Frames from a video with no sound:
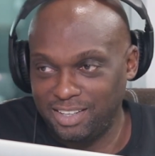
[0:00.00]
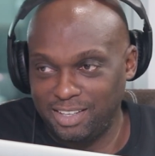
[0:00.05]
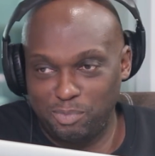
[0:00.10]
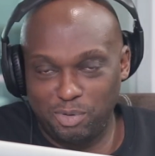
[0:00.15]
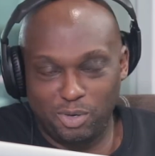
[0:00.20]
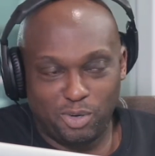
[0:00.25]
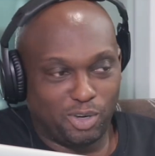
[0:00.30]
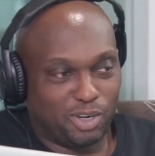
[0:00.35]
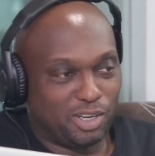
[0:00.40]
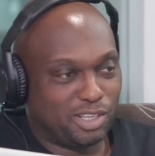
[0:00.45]

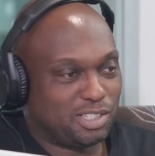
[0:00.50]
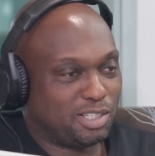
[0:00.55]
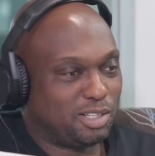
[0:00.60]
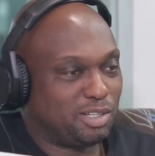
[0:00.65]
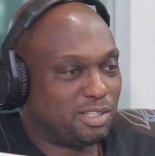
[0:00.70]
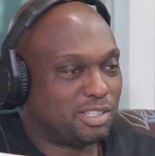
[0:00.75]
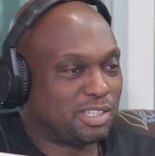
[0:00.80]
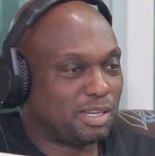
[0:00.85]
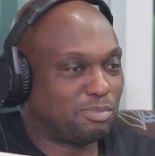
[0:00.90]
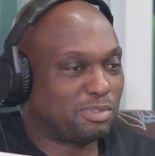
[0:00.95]
Because
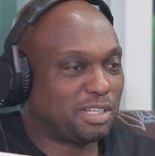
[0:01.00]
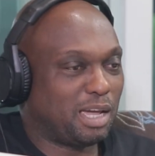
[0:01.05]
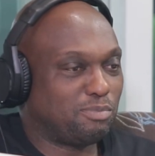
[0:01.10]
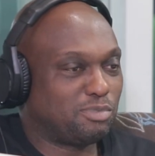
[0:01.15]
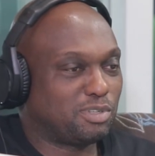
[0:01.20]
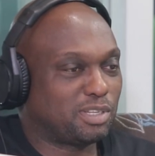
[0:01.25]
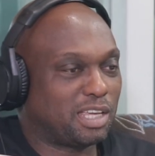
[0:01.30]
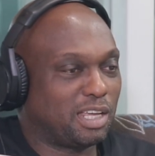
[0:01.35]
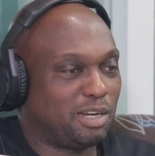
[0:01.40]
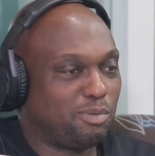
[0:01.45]

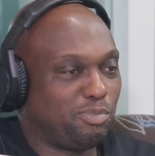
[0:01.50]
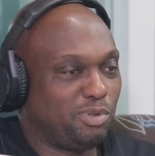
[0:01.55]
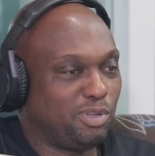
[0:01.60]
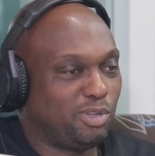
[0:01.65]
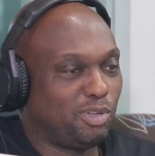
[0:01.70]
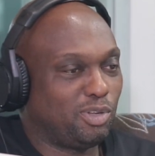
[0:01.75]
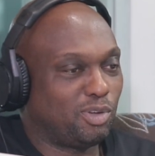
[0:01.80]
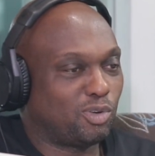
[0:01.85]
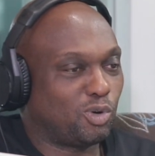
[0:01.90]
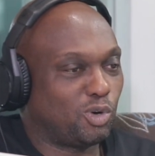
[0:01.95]
sometimes it can
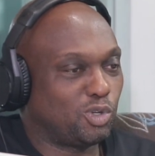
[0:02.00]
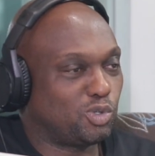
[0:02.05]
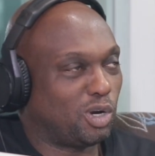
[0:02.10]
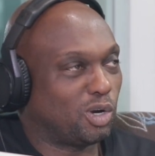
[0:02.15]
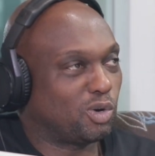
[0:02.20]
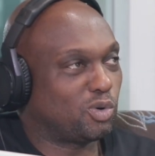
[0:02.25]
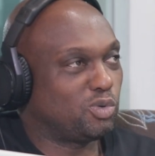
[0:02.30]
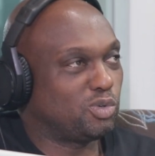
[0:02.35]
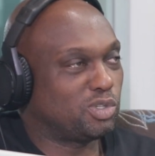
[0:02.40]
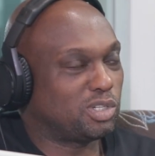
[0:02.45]
be Kojo
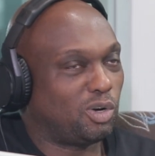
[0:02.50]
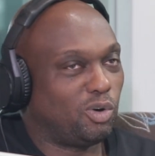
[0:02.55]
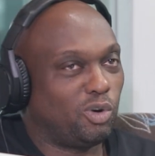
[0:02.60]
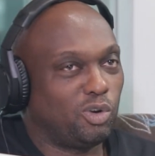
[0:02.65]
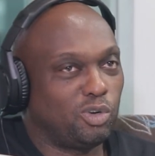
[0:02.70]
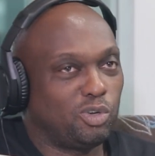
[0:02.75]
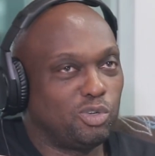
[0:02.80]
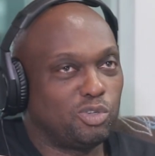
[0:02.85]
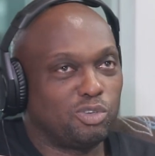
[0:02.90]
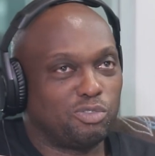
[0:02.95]
Akusa
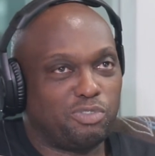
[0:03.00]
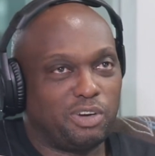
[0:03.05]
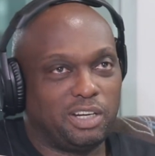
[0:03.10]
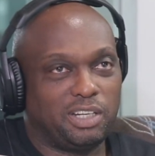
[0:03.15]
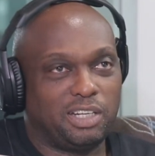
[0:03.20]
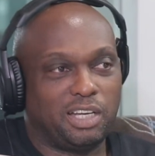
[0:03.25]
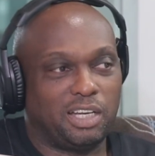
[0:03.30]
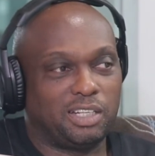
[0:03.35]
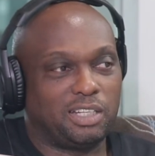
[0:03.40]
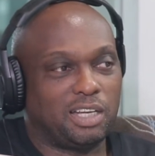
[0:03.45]
only to
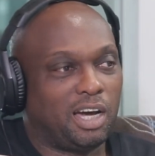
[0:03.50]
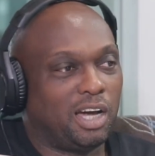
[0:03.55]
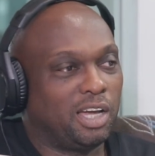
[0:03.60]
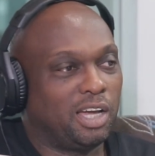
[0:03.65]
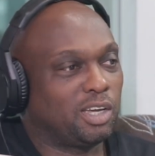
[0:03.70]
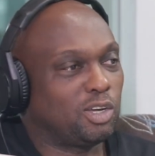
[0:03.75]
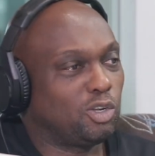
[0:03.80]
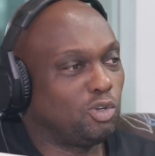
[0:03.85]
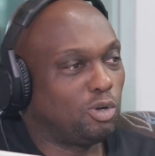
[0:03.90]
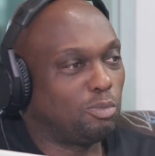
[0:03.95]
find out,
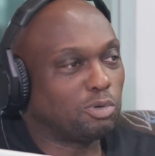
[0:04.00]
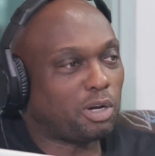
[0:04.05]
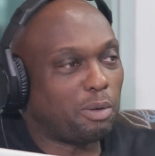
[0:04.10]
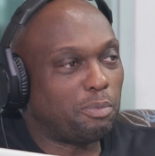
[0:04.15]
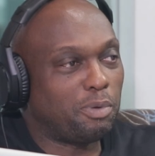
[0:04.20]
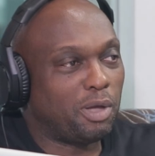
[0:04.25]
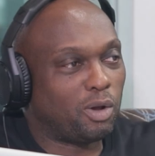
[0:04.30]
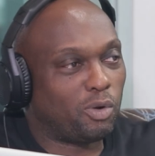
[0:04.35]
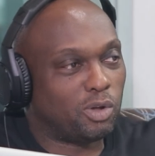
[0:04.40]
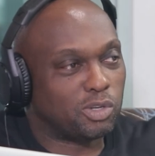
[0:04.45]

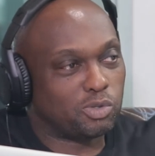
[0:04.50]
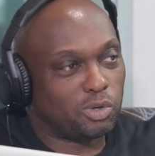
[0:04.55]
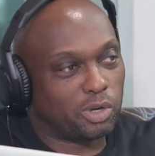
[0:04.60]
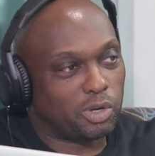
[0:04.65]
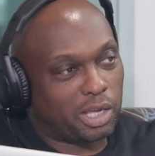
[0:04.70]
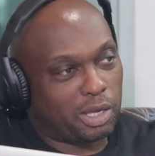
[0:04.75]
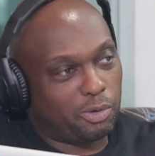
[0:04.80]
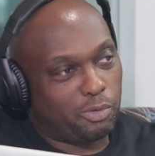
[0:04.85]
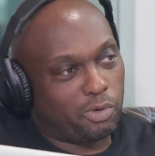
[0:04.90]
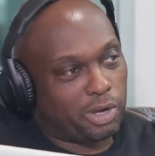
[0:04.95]
was
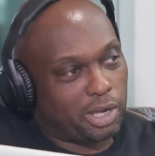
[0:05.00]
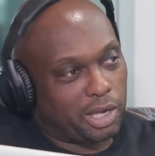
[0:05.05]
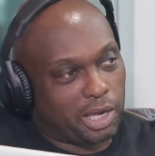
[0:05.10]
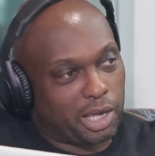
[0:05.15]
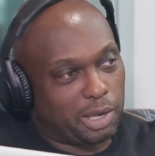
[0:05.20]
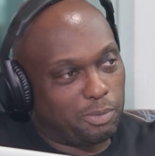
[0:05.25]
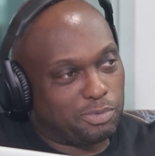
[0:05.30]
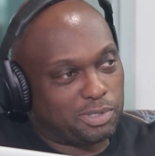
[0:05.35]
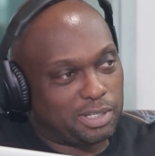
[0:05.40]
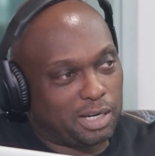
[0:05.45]
okay,
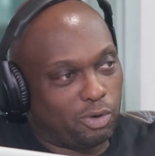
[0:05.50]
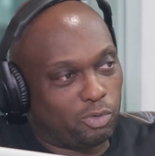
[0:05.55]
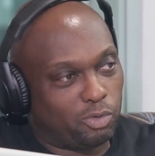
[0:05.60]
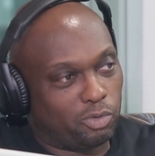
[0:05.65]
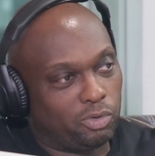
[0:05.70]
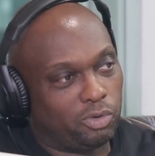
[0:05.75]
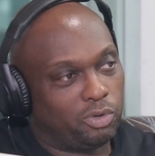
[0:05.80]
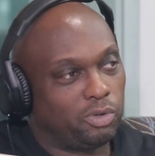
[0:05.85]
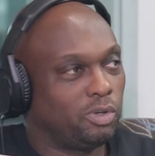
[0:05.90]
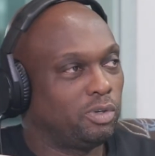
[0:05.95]
Cape Town.
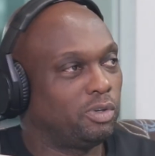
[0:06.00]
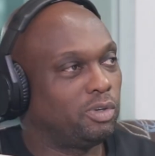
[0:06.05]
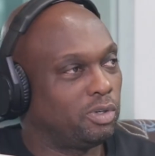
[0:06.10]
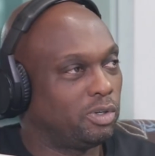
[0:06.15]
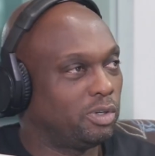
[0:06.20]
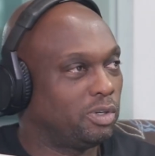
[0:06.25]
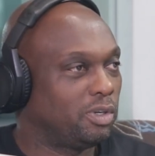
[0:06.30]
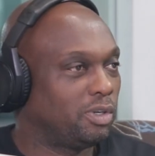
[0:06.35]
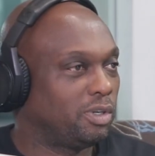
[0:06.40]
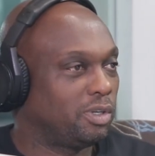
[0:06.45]

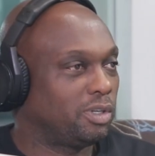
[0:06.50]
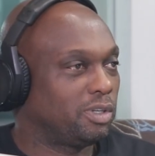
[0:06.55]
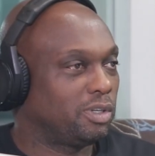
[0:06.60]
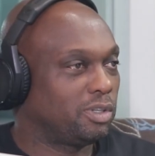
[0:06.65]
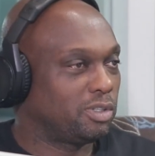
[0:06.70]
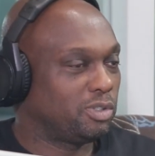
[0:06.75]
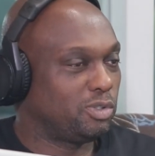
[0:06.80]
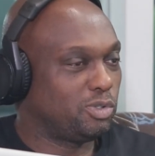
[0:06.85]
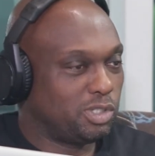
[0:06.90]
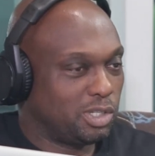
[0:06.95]

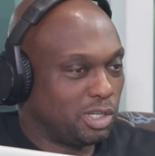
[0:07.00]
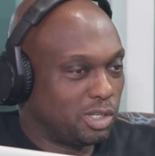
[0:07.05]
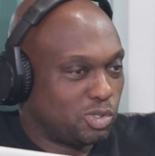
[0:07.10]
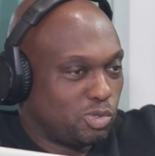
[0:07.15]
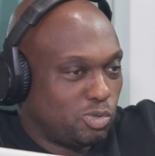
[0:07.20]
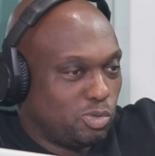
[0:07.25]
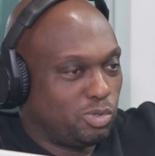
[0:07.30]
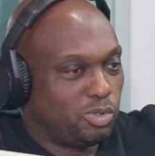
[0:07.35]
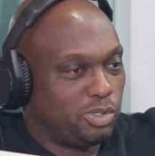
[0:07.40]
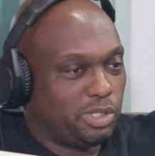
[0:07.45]
using a
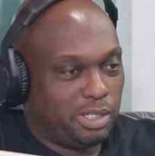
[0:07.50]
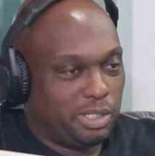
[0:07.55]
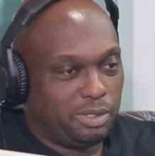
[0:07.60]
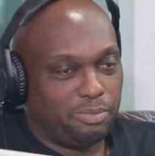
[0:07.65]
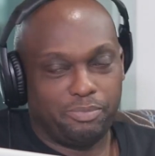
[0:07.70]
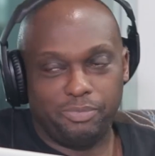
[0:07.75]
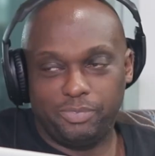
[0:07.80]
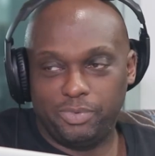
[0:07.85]
pseudonym.